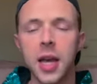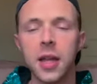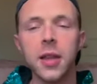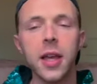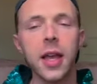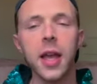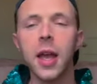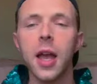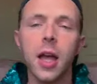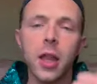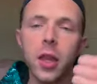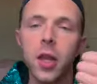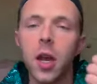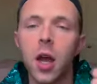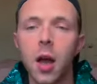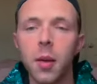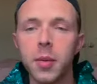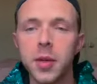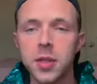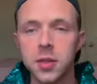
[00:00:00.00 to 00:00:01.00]
Like, Ellen
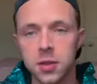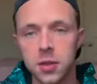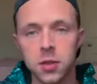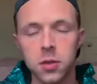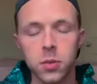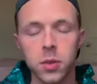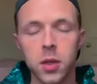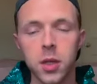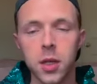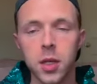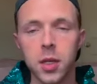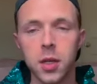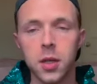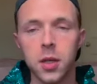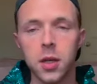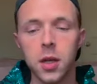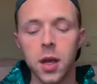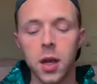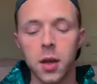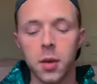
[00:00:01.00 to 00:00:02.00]
Hopkins is a really
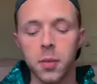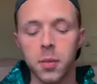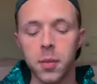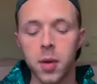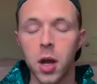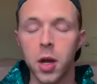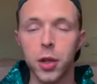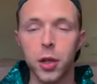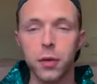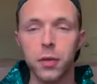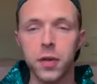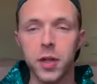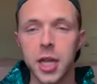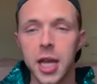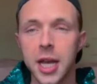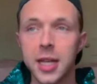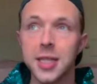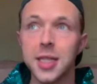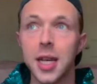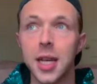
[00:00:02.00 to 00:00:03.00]
good author for
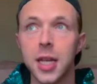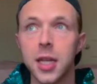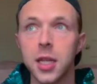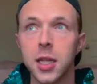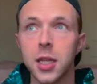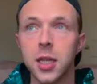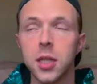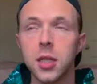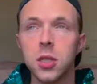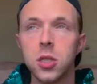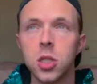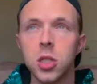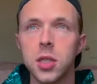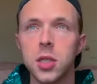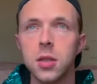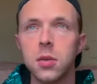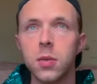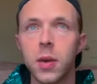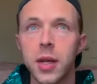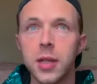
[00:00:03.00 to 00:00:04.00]
that. Technically,
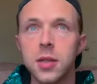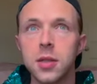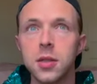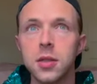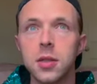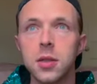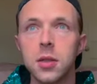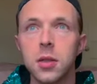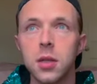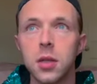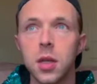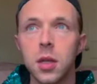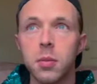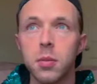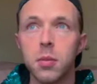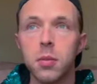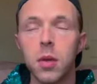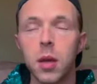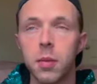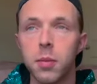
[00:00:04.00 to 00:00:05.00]
she writes
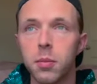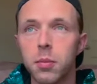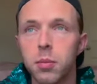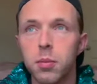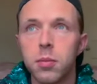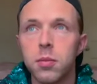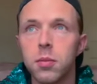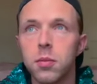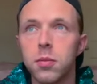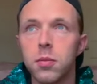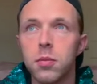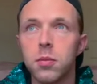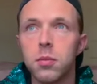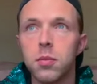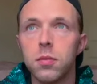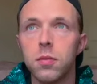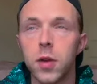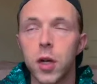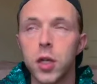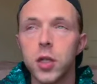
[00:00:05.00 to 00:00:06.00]
in
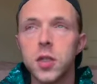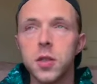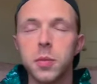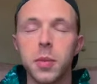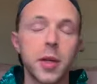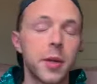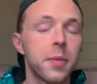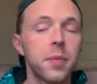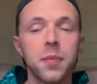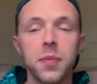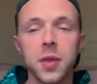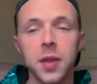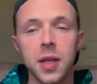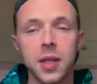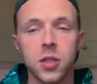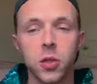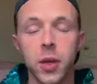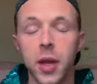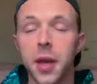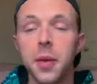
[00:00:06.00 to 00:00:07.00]
verse, but that's
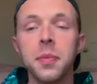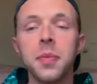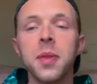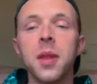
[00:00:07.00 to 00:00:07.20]
okay.